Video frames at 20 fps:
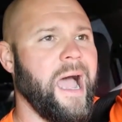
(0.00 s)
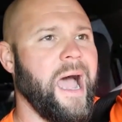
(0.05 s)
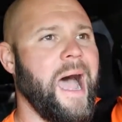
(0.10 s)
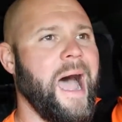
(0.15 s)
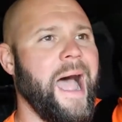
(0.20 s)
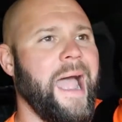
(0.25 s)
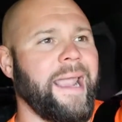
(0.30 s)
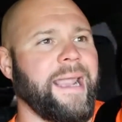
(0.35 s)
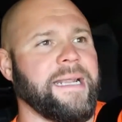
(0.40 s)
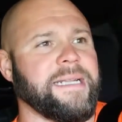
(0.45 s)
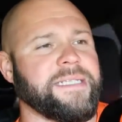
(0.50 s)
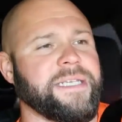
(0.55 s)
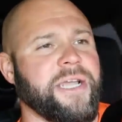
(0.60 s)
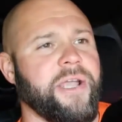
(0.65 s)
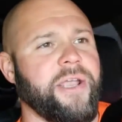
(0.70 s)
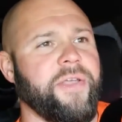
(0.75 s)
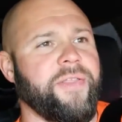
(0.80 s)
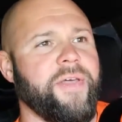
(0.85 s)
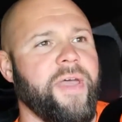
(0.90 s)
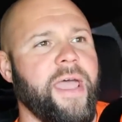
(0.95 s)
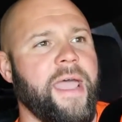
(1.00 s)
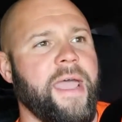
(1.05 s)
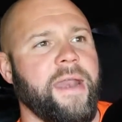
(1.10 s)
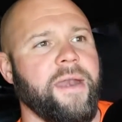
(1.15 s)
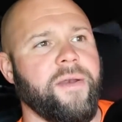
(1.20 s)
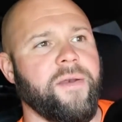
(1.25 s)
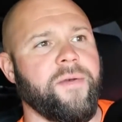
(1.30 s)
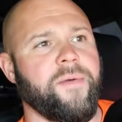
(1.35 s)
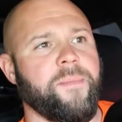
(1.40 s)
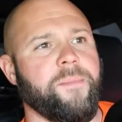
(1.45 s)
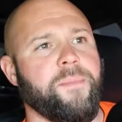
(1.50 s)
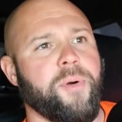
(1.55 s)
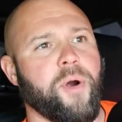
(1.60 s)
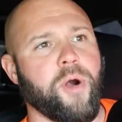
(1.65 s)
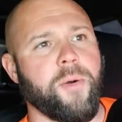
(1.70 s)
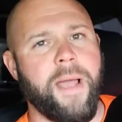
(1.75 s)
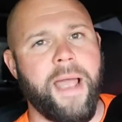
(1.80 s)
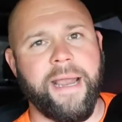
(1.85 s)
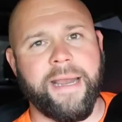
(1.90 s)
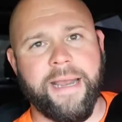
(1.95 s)
I can tell you that,
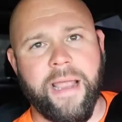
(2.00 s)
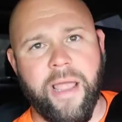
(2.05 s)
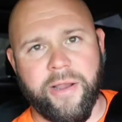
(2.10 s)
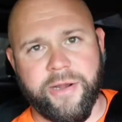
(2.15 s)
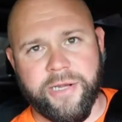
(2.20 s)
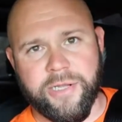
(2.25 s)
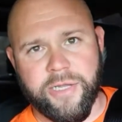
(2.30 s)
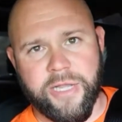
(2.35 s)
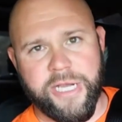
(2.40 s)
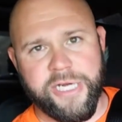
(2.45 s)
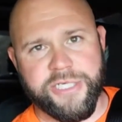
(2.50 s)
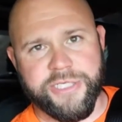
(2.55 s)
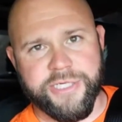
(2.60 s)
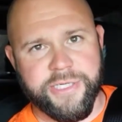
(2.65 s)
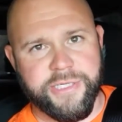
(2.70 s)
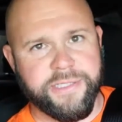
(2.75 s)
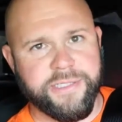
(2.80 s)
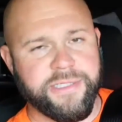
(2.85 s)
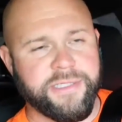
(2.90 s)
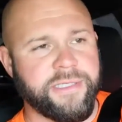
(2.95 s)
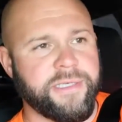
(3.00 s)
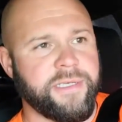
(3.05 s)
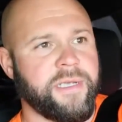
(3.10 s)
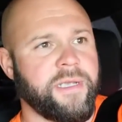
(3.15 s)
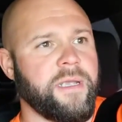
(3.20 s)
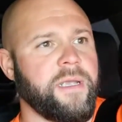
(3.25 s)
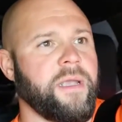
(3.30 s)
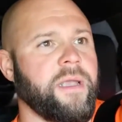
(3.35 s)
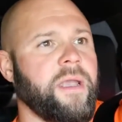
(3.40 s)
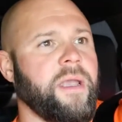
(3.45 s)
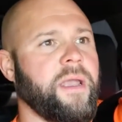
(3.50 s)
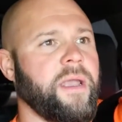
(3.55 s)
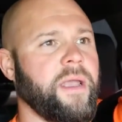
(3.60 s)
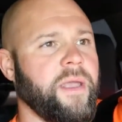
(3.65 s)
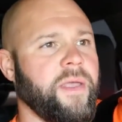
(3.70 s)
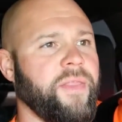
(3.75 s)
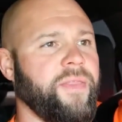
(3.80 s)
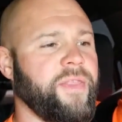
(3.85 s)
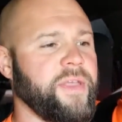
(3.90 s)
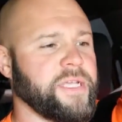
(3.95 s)
per my calculations,
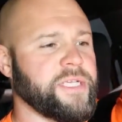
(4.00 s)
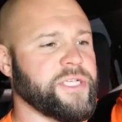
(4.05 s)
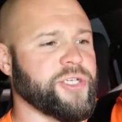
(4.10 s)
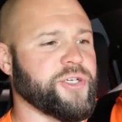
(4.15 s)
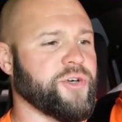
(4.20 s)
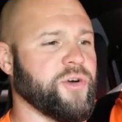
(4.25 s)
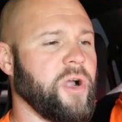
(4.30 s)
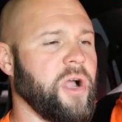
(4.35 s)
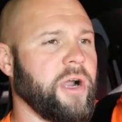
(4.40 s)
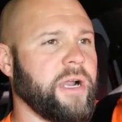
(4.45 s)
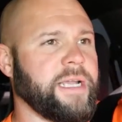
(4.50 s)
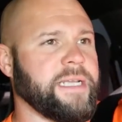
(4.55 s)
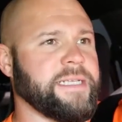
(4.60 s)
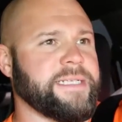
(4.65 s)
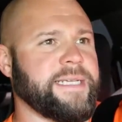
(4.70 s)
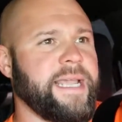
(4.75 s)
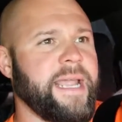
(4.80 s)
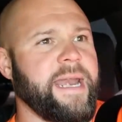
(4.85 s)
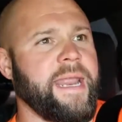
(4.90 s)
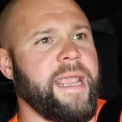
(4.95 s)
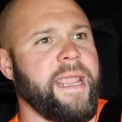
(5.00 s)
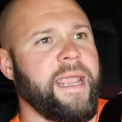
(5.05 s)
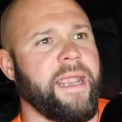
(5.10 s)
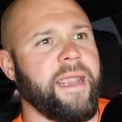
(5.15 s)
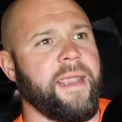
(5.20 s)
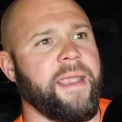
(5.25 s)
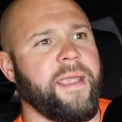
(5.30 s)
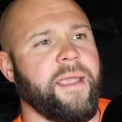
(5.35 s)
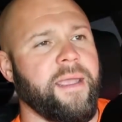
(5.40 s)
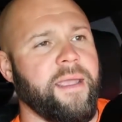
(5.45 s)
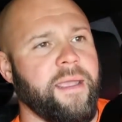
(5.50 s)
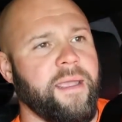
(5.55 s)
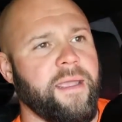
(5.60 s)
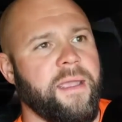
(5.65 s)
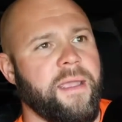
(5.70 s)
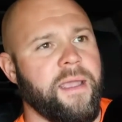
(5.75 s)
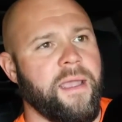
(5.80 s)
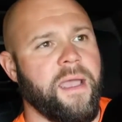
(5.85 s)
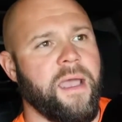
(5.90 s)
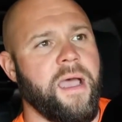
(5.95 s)
this truck is getting
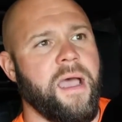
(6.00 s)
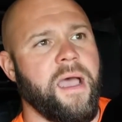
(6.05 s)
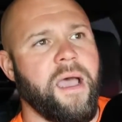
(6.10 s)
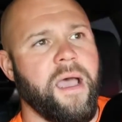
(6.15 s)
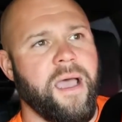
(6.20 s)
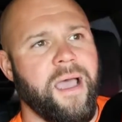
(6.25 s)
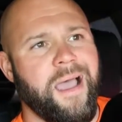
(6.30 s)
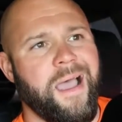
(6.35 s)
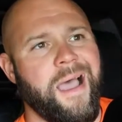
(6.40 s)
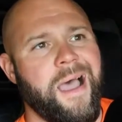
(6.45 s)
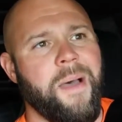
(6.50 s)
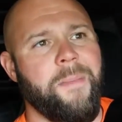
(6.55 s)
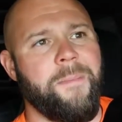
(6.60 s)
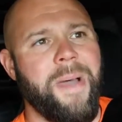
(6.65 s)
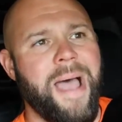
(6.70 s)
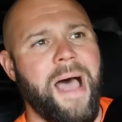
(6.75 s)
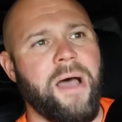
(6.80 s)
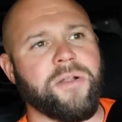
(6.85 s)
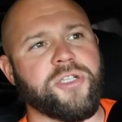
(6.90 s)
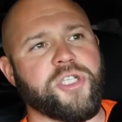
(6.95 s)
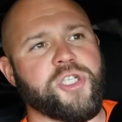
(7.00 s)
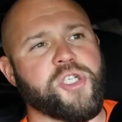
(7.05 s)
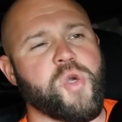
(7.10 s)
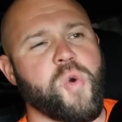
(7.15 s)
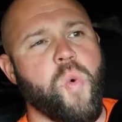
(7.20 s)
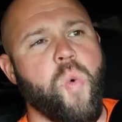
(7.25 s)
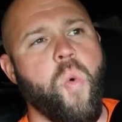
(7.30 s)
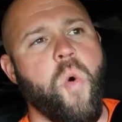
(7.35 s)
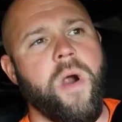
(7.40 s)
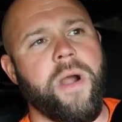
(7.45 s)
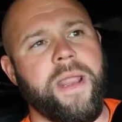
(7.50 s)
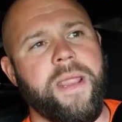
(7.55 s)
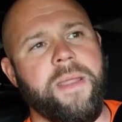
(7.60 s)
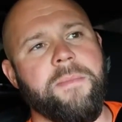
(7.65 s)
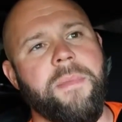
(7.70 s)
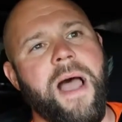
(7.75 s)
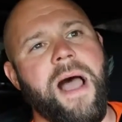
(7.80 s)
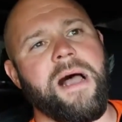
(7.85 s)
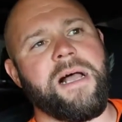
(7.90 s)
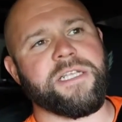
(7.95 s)
about 20
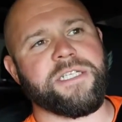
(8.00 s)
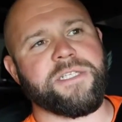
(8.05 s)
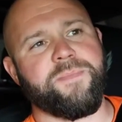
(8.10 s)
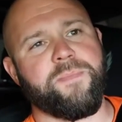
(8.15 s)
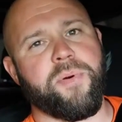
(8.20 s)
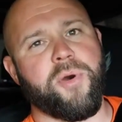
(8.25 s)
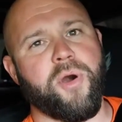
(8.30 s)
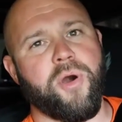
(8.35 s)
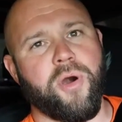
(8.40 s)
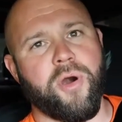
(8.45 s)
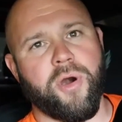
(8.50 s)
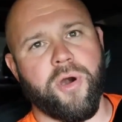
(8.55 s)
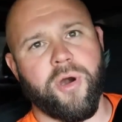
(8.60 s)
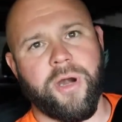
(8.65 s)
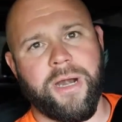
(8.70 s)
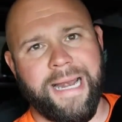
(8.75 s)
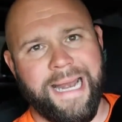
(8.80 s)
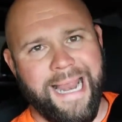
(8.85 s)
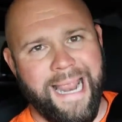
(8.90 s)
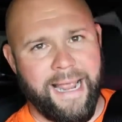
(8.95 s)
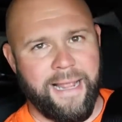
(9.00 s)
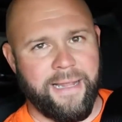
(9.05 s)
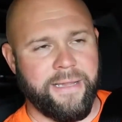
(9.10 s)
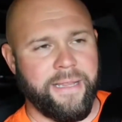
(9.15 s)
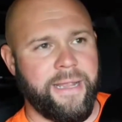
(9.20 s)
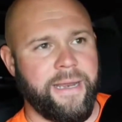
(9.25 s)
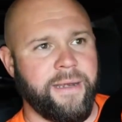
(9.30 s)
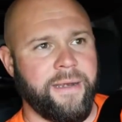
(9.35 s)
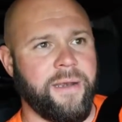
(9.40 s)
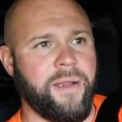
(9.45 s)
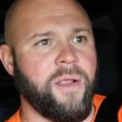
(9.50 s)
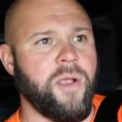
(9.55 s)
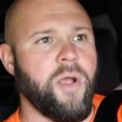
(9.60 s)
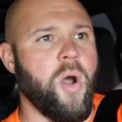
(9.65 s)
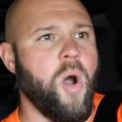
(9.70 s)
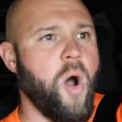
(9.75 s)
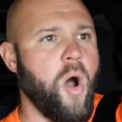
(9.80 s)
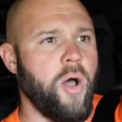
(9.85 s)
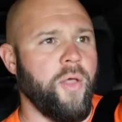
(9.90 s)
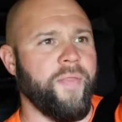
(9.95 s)
miles per gallon
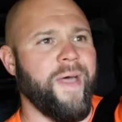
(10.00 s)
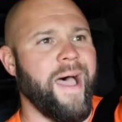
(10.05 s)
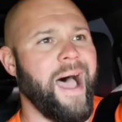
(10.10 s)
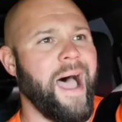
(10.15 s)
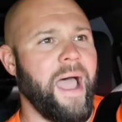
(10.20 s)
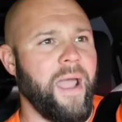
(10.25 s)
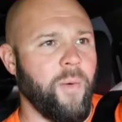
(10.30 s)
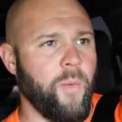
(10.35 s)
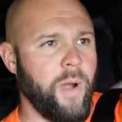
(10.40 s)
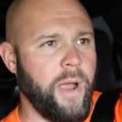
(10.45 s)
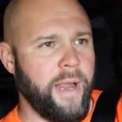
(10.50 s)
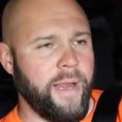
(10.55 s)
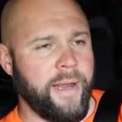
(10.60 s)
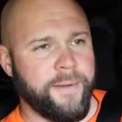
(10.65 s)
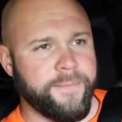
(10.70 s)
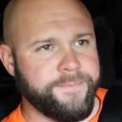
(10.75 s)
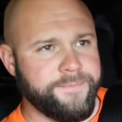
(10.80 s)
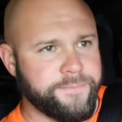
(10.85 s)
on the highway.